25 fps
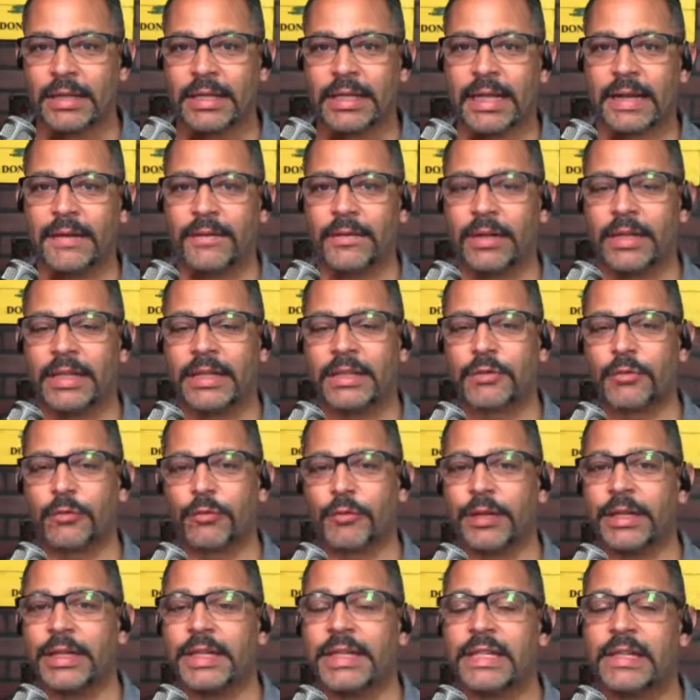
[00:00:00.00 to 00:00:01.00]
level, it's
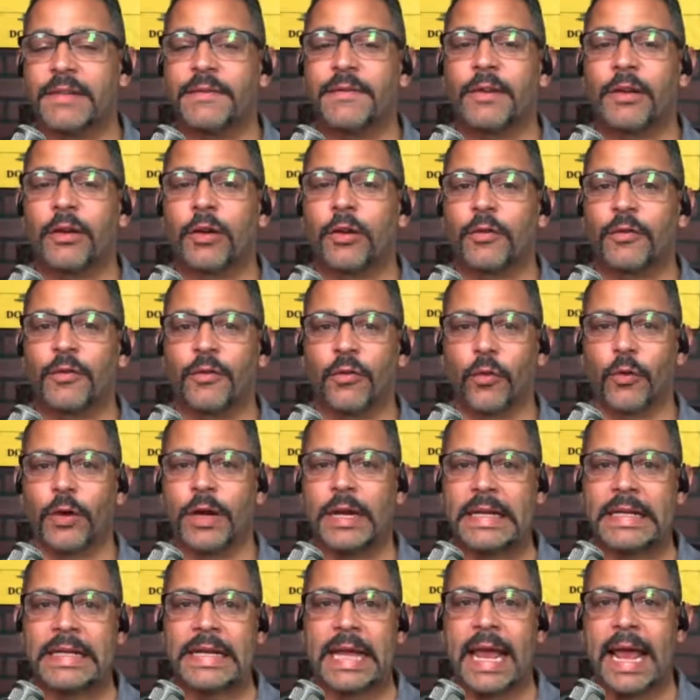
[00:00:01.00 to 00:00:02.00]
really difficult for
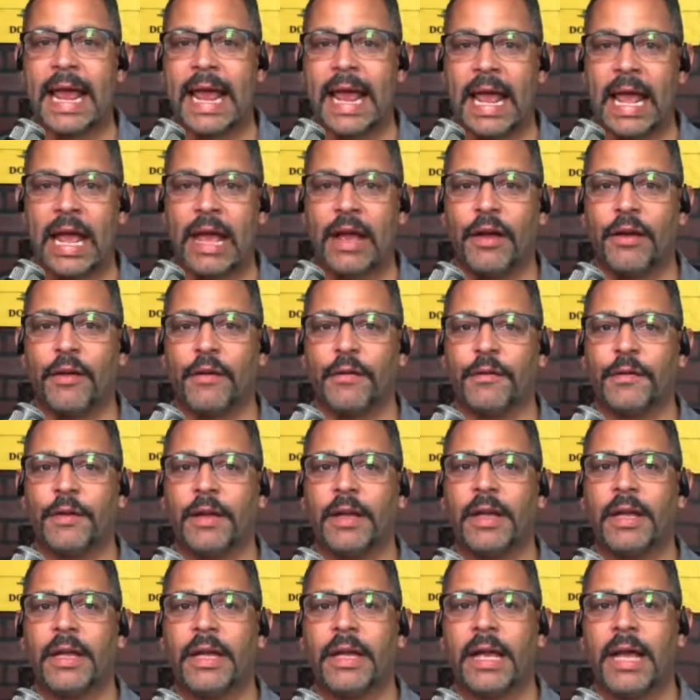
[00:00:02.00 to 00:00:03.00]
it to have
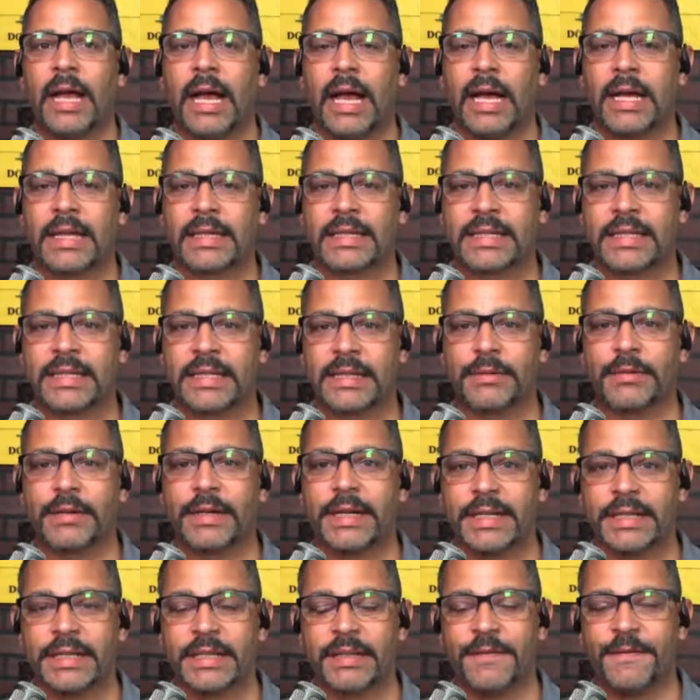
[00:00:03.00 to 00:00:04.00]
a
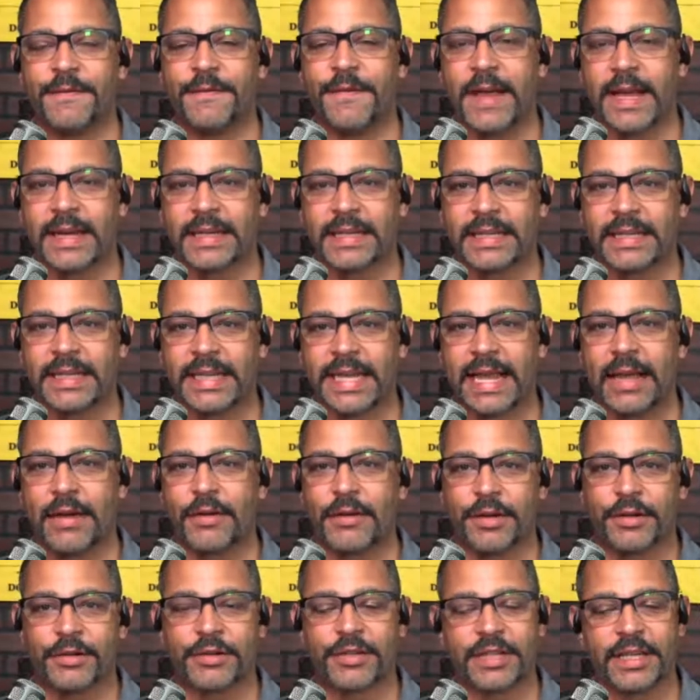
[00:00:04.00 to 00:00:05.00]
serious effect at the
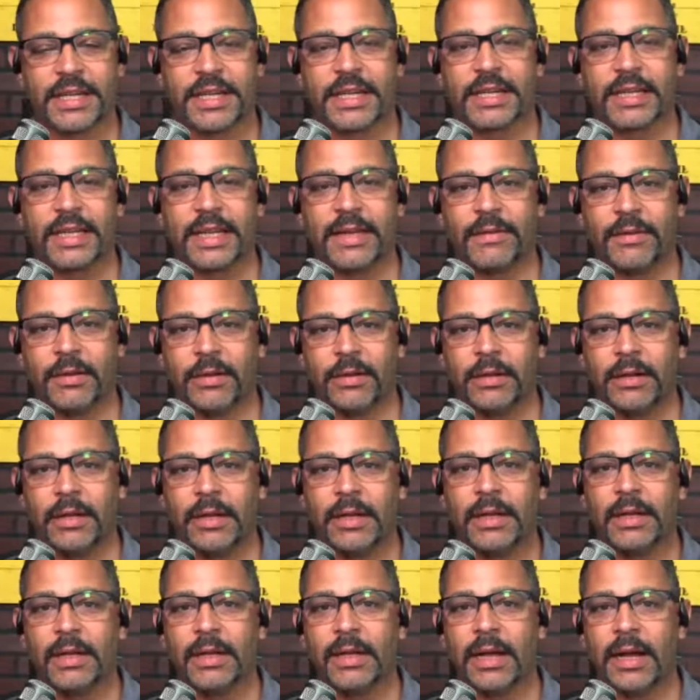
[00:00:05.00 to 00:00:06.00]
county or city level,
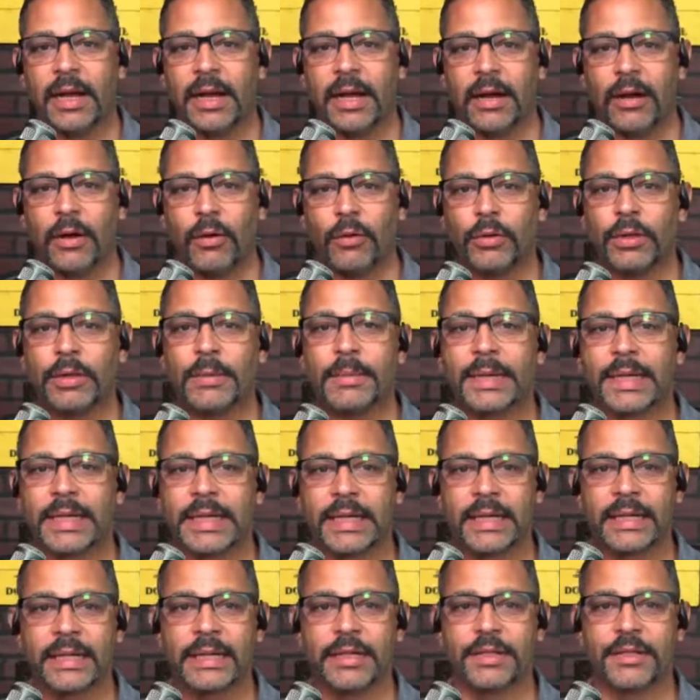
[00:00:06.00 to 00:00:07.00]
only
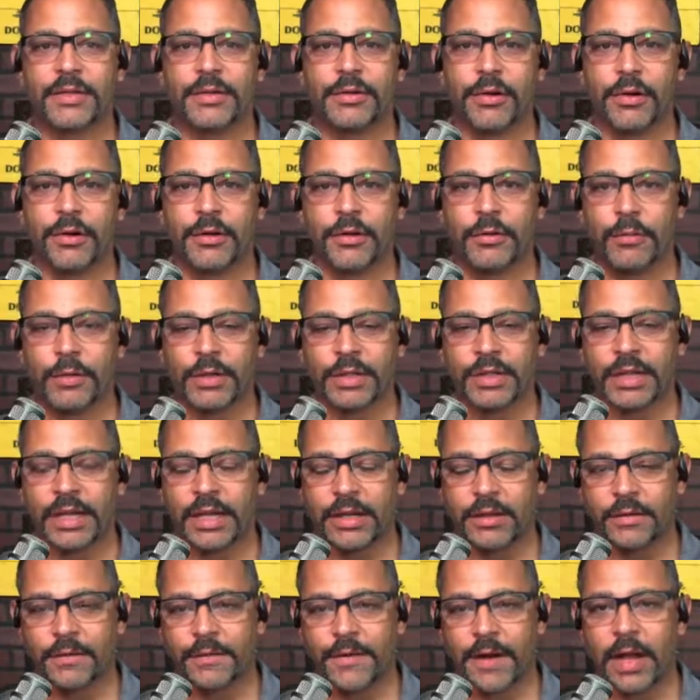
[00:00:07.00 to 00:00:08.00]
because you once
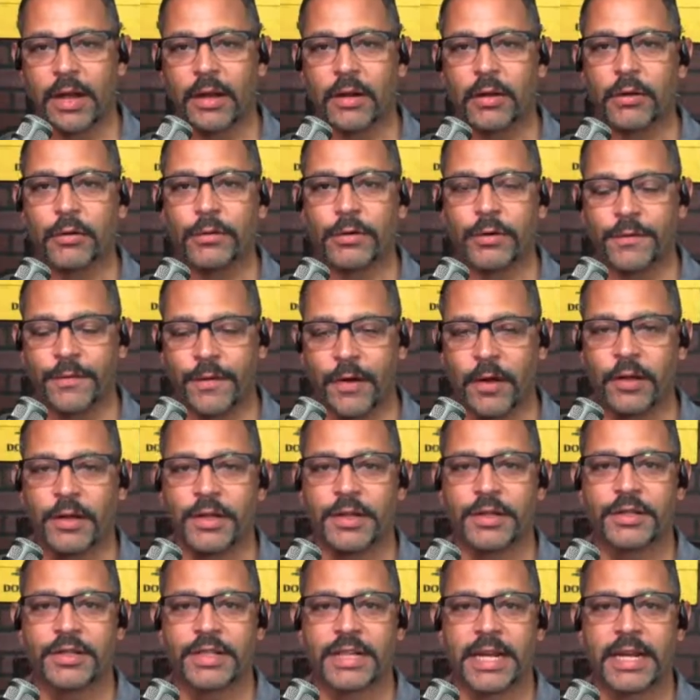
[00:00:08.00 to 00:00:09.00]
again you fall
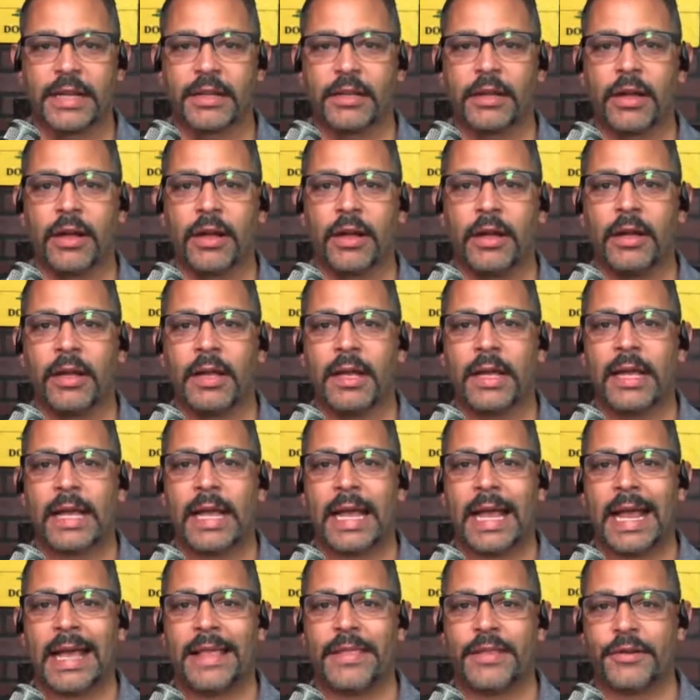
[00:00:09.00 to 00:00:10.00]
under state law,
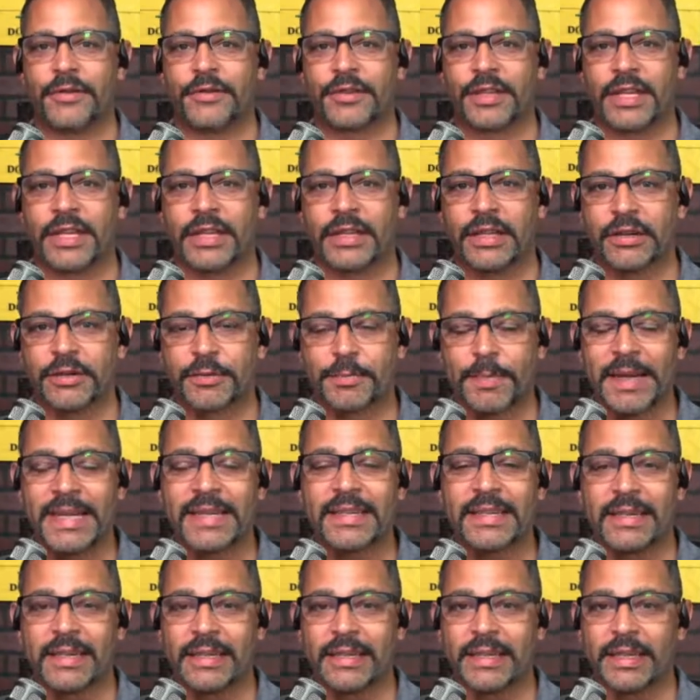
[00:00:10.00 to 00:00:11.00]
And there's
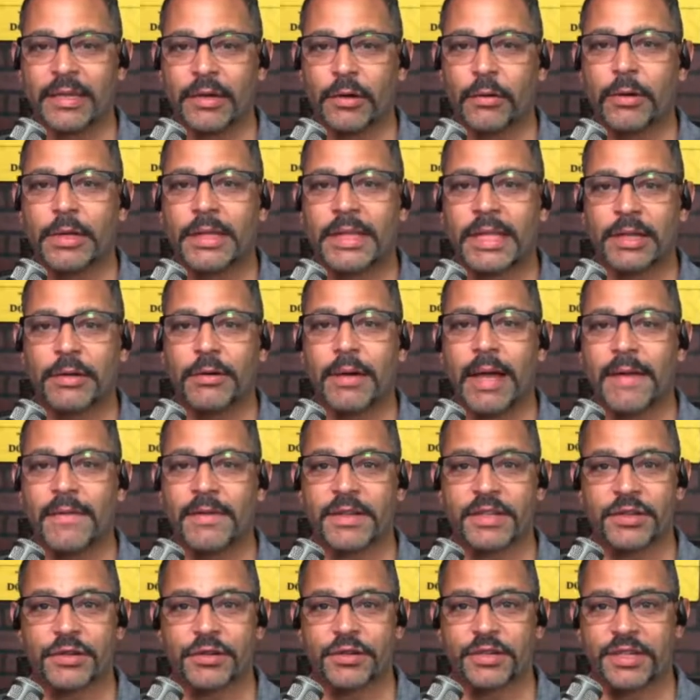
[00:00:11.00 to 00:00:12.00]
basically the only thing you have
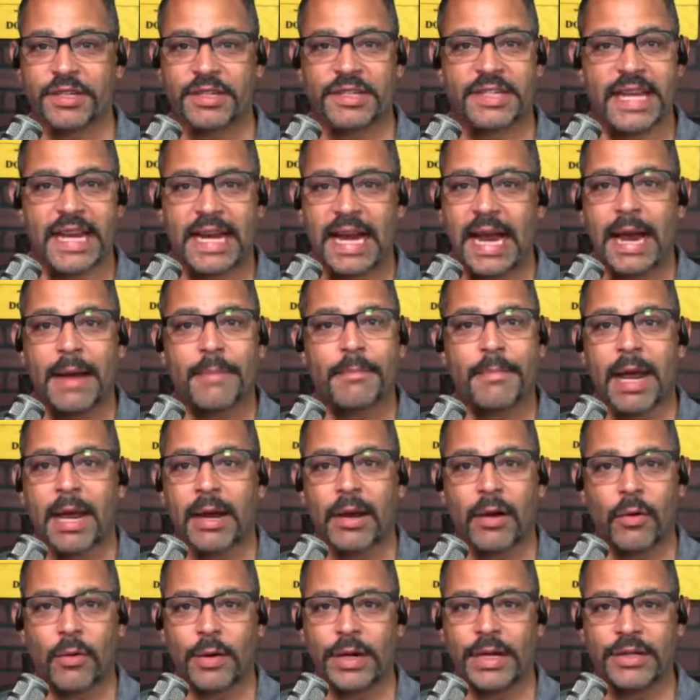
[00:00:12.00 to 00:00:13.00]
is you're just saying, I'm
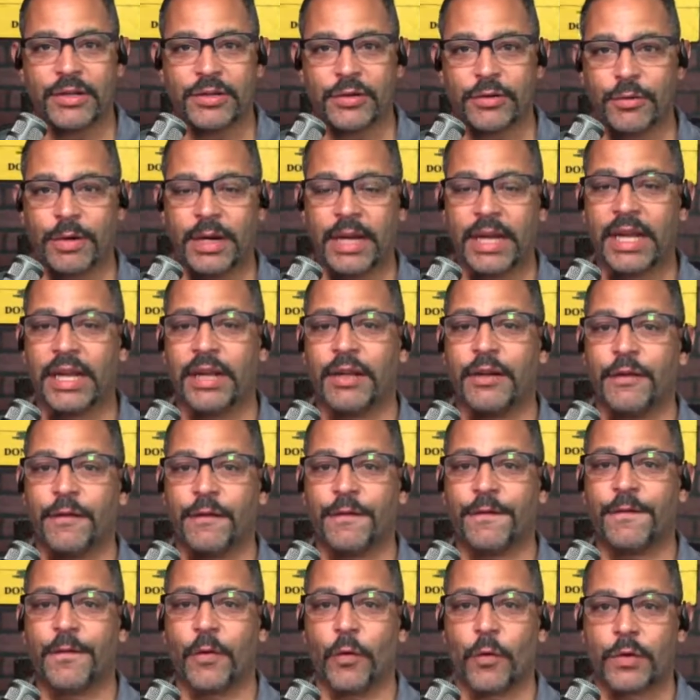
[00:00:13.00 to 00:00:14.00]
not going to
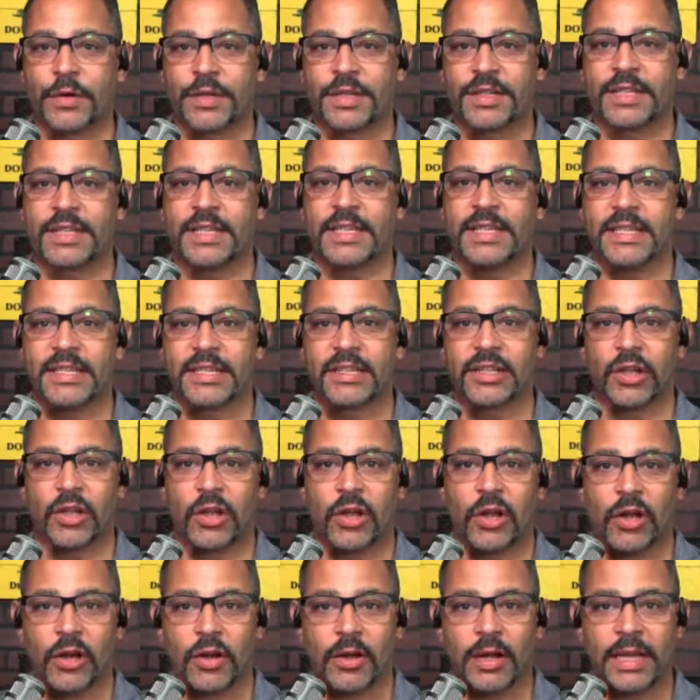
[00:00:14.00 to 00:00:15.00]
enforce this
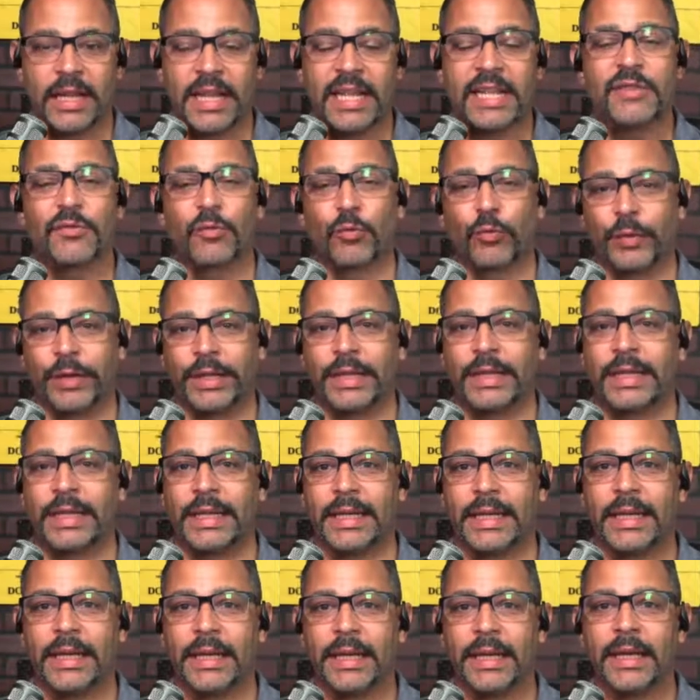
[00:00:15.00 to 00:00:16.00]
law. And that's
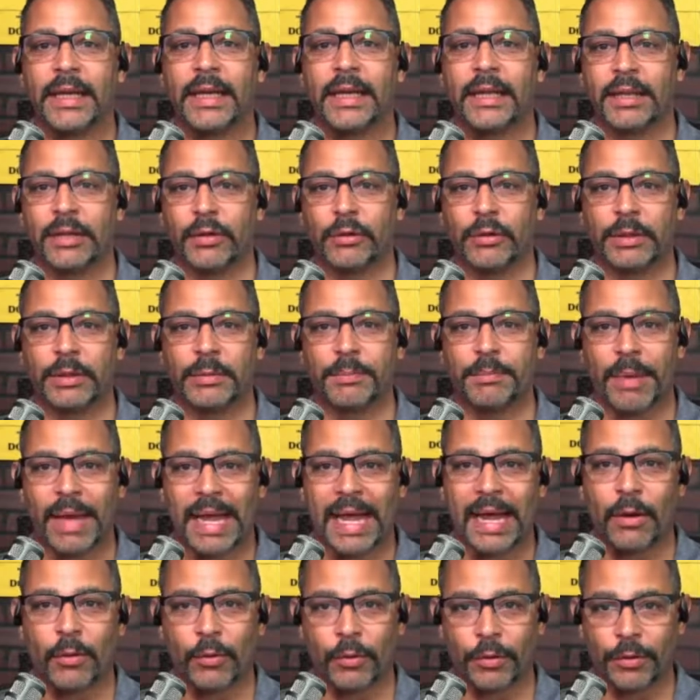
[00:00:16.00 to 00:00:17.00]
really the only
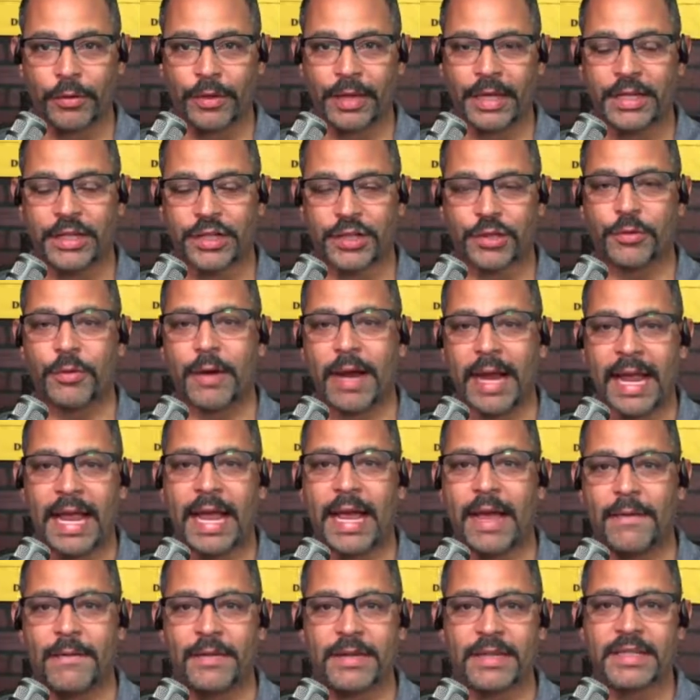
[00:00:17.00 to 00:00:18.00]
power that you
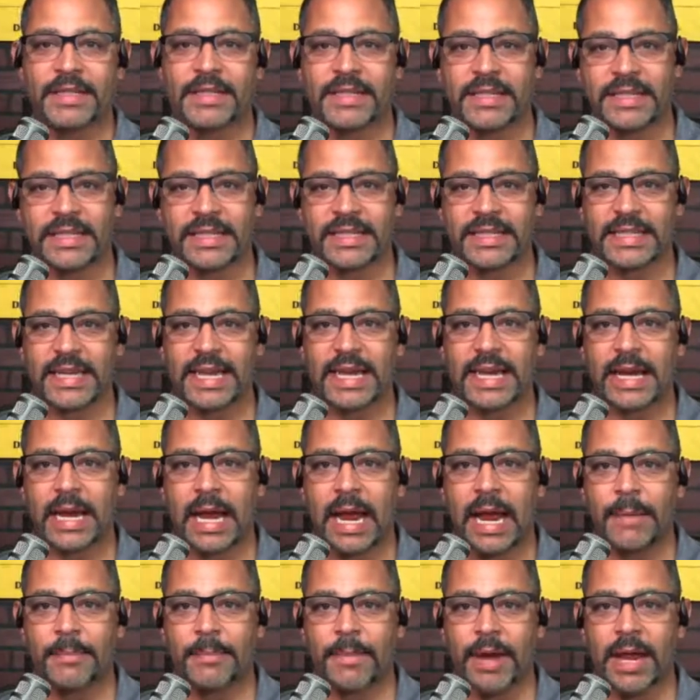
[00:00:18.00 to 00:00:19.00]
have, is just saying,
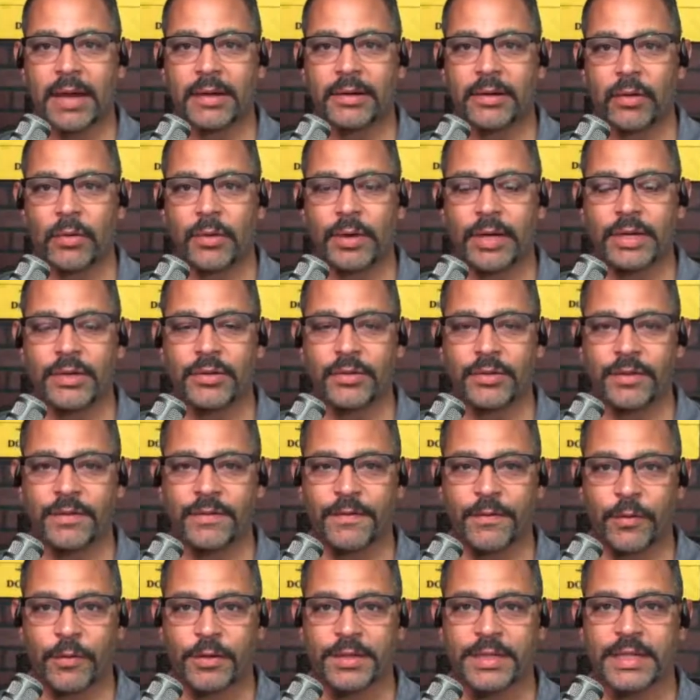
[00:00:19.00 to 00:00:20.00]
I'm not going to
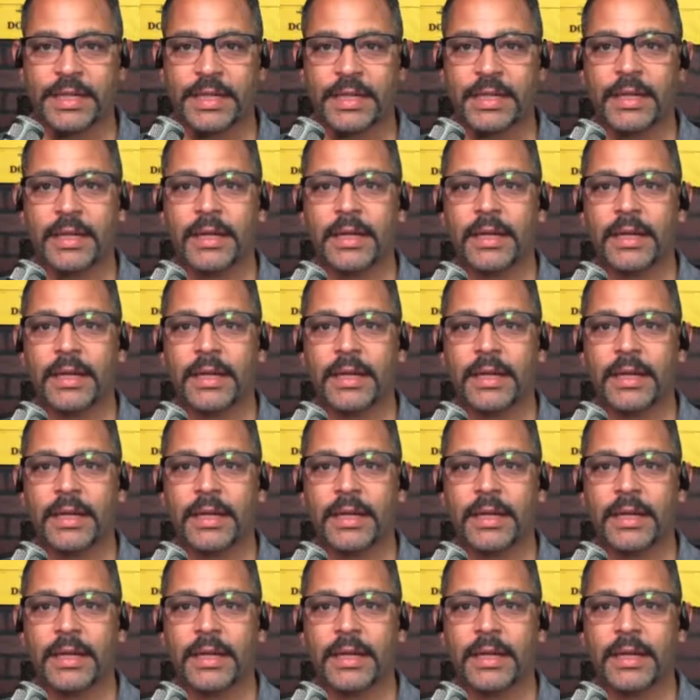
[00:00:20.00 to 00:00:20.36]
enforce it.